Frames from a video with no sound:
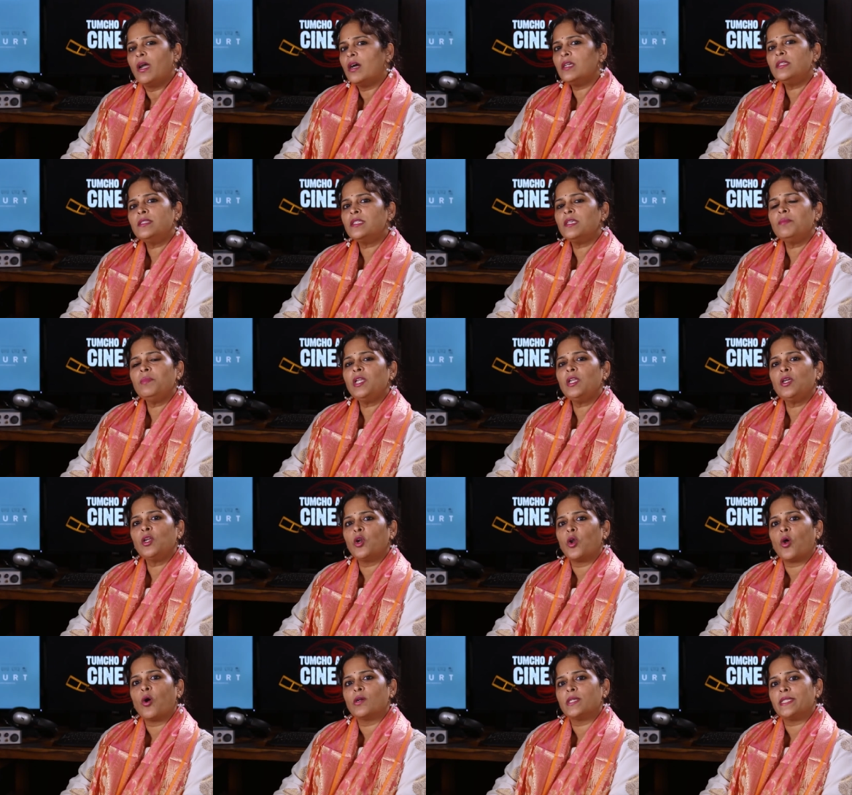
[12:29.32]
A
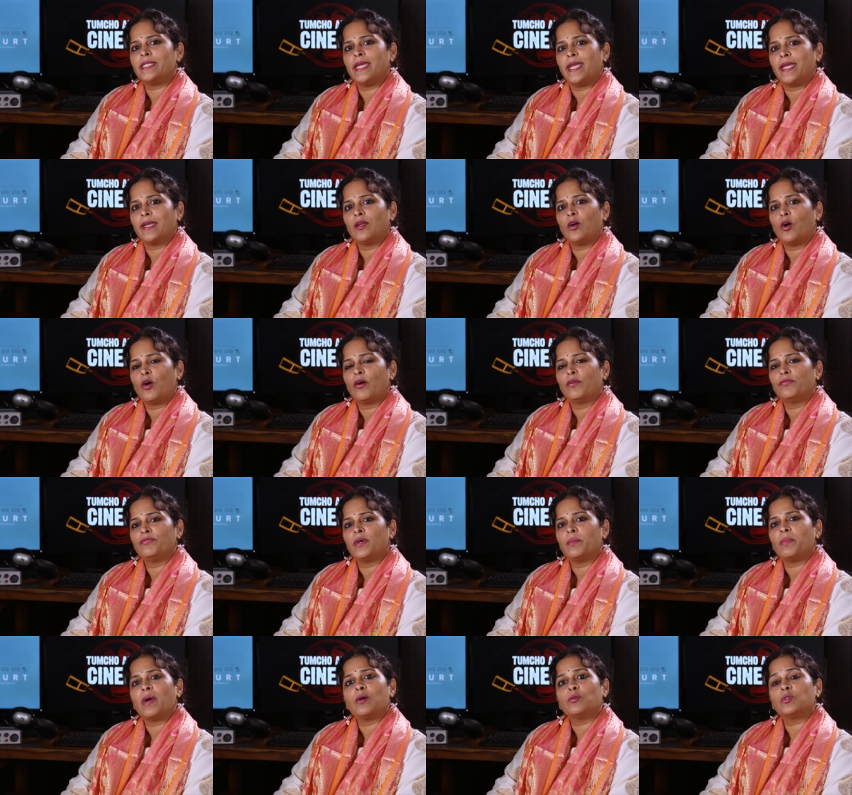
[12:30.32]
similar long take of
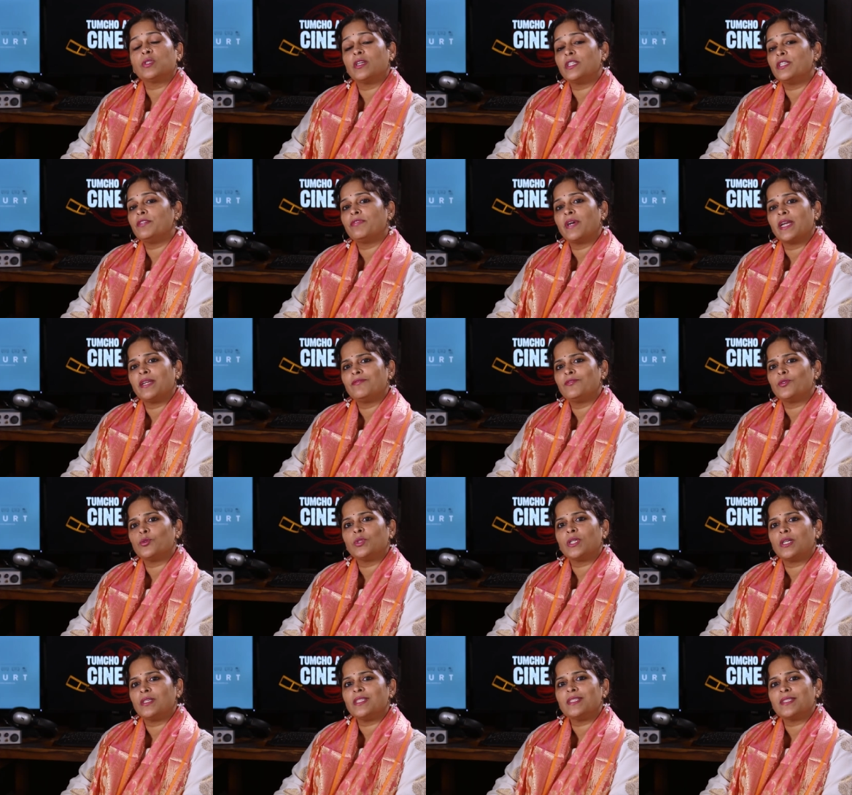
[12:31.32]
about 35 to
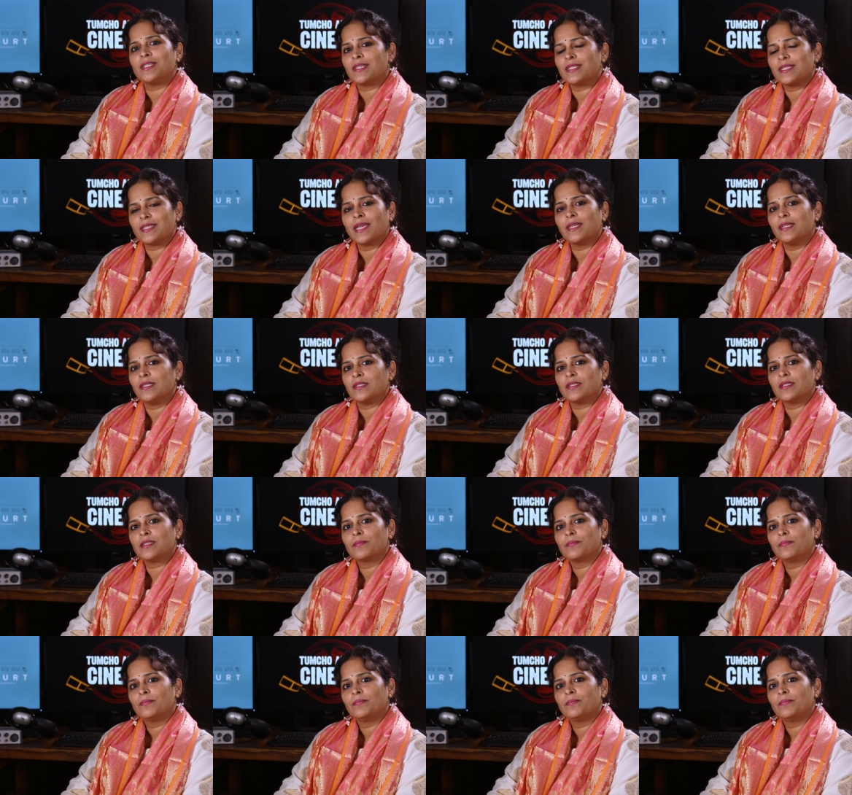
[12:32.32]
36 seconds.
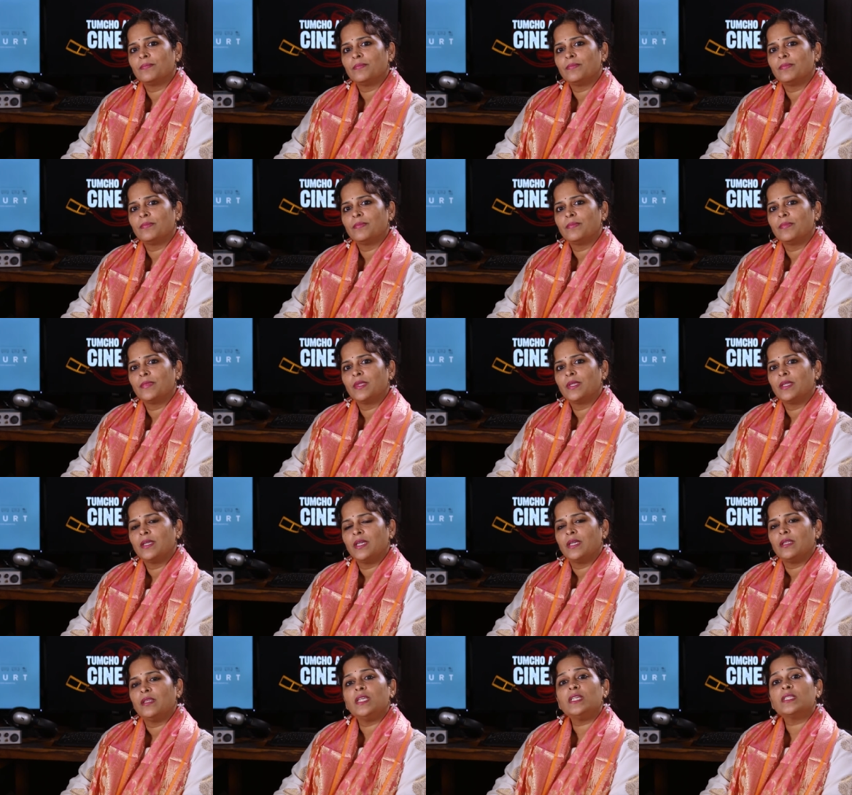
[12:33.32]

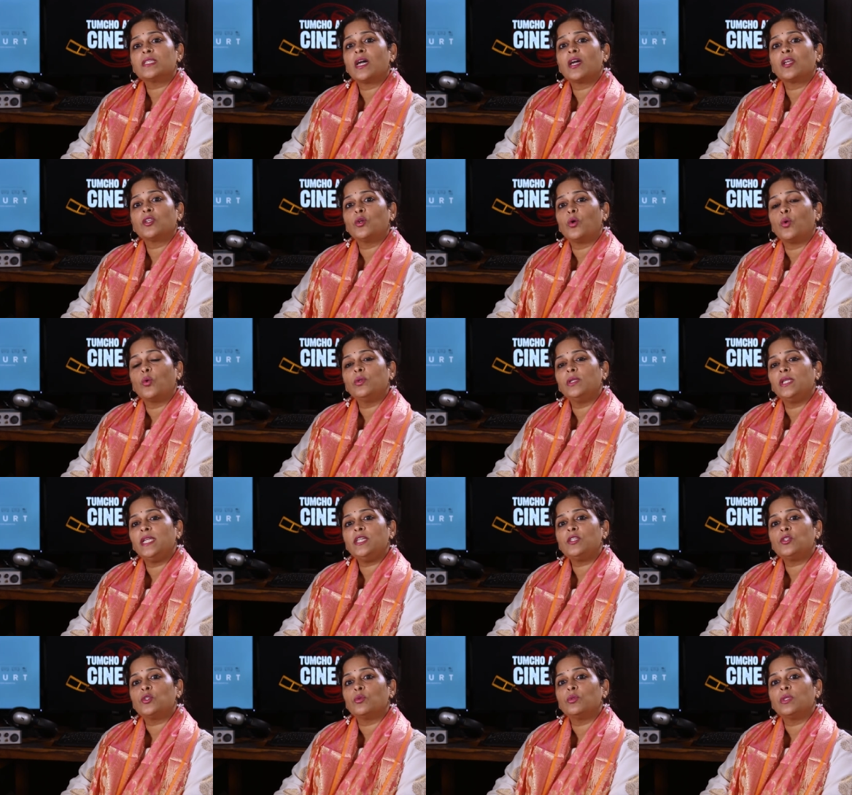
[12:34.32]
These are the
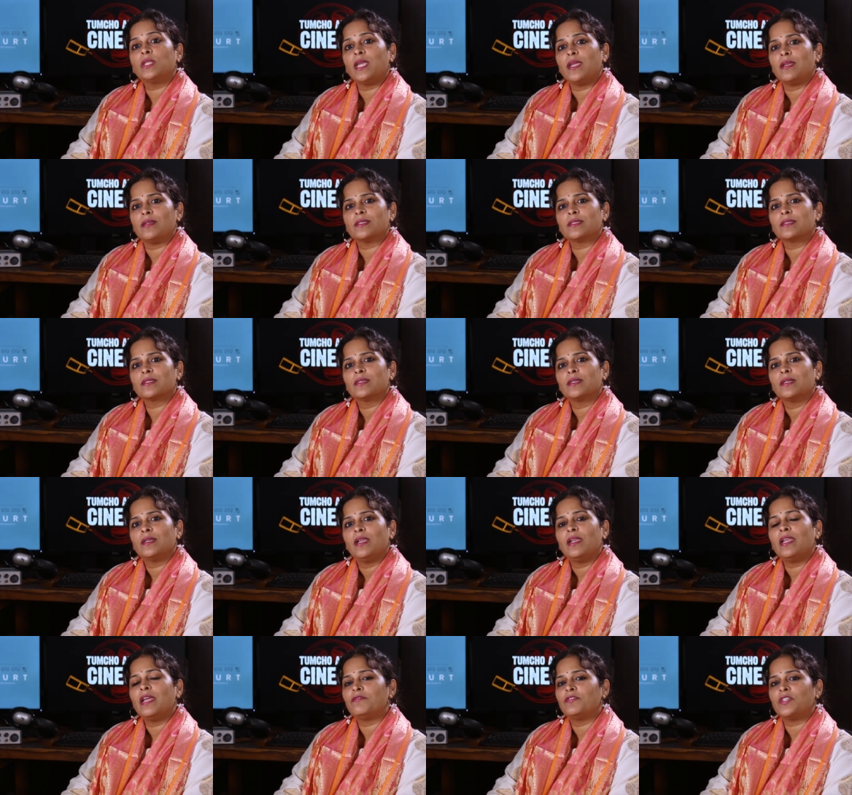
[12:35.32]
only two things
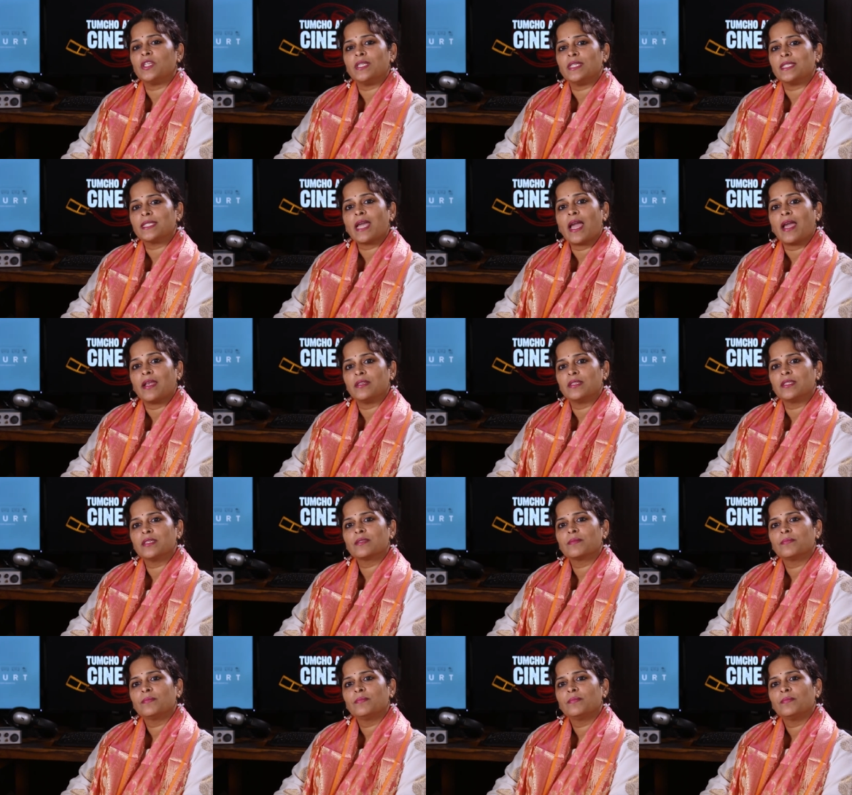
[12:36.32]
left in his
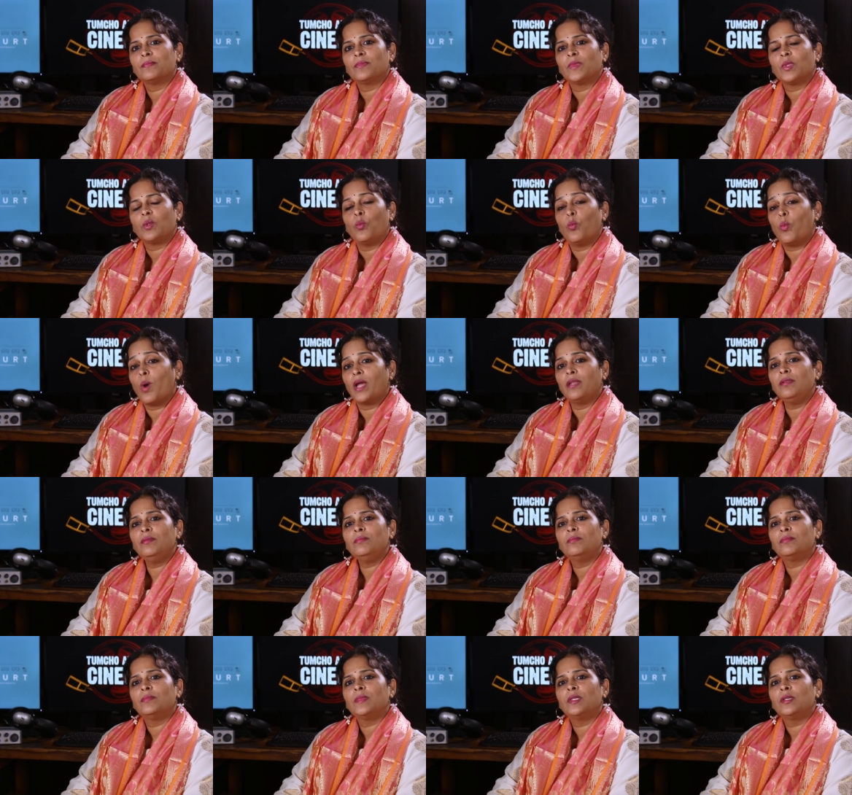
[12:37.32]
hands.
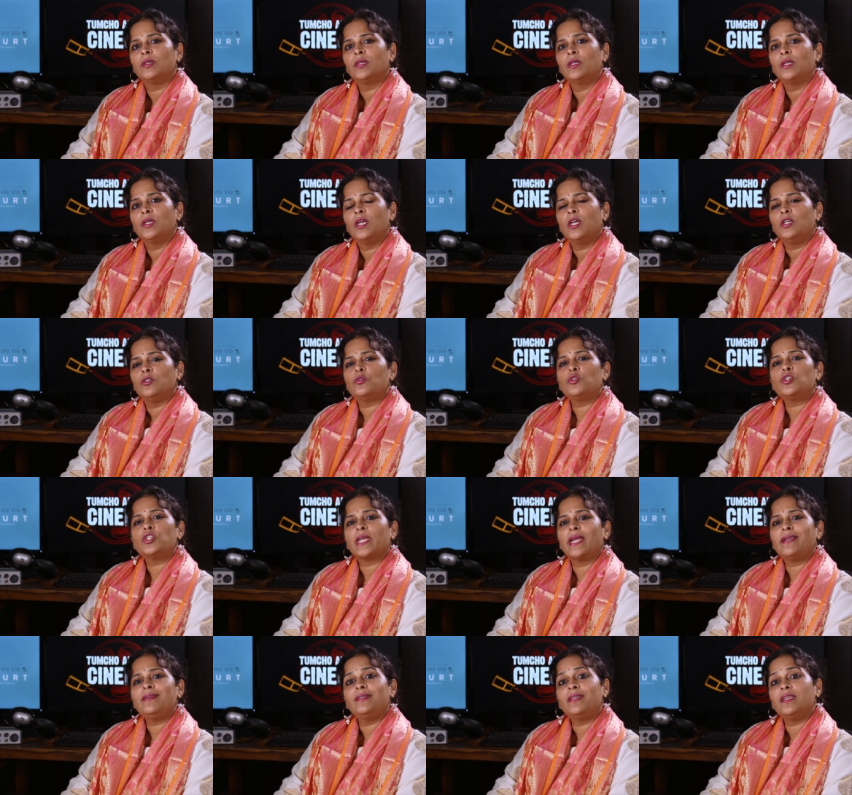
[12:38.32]
One, to
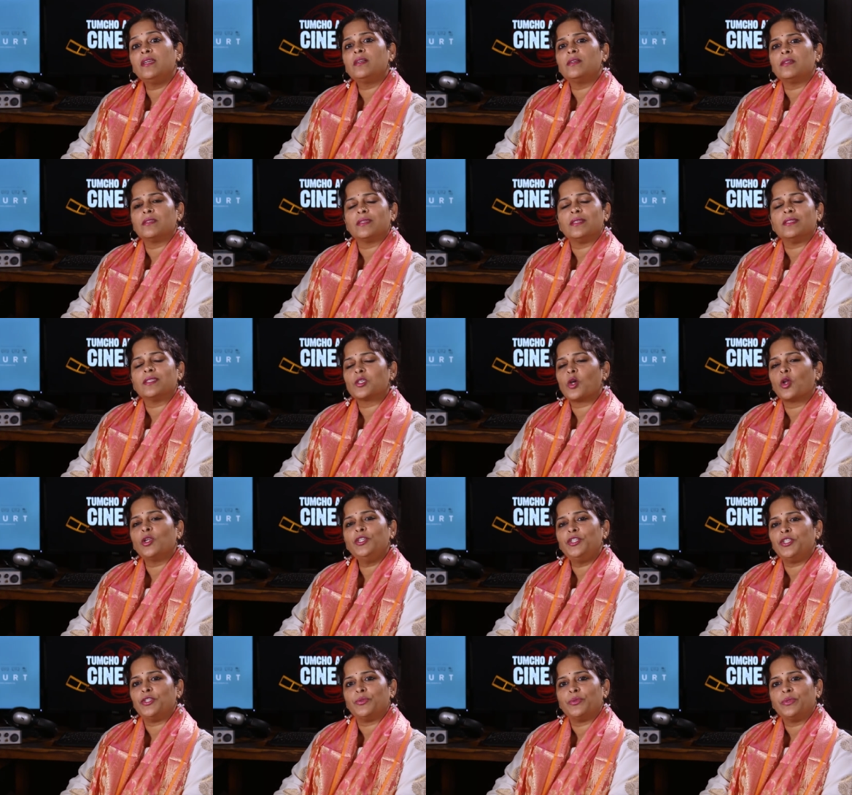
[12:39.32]
shed tears in
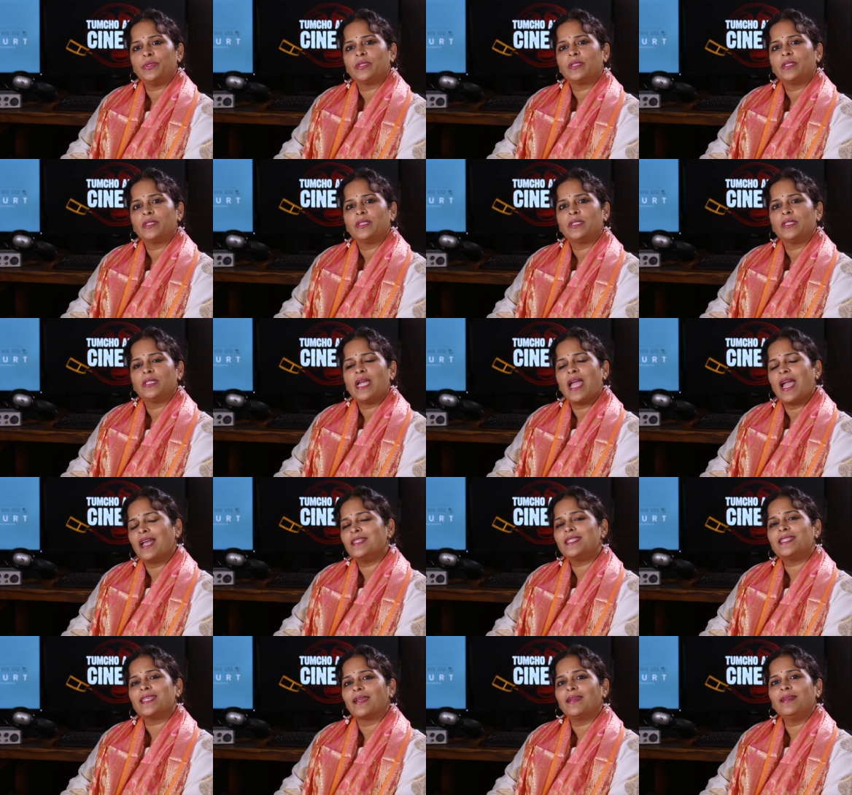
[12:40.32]
solitude,
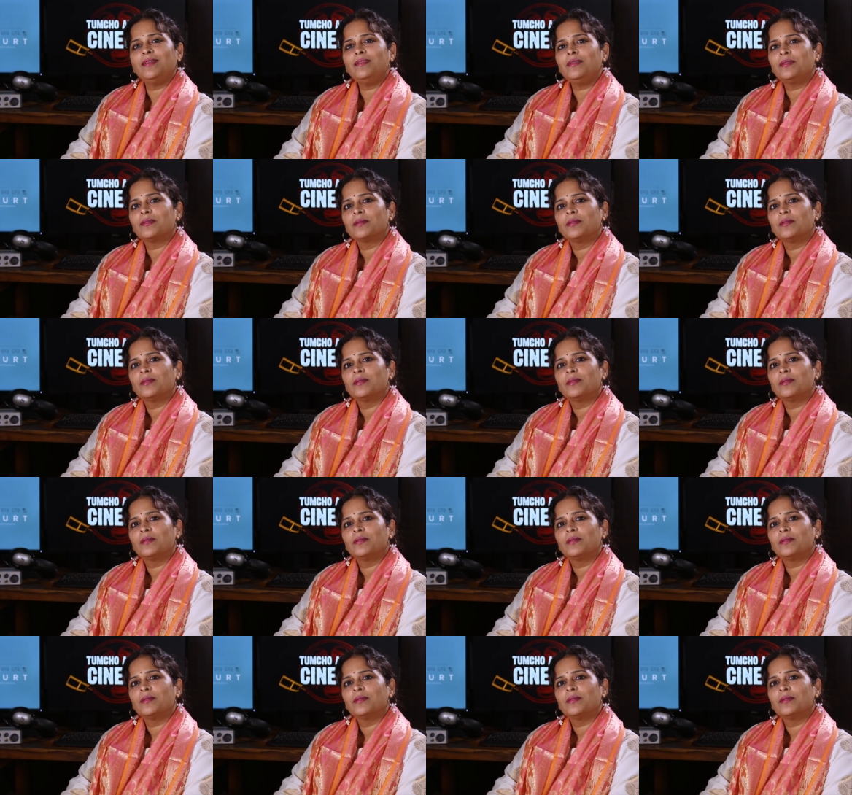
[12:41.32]
and second,